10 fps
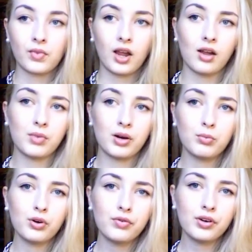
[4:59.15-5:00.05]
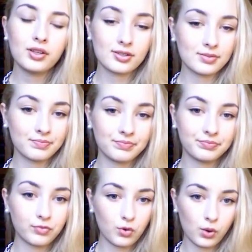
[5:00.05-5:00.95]
And my boyfriend is,
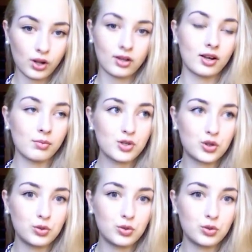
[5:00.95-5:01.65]
well, he comes to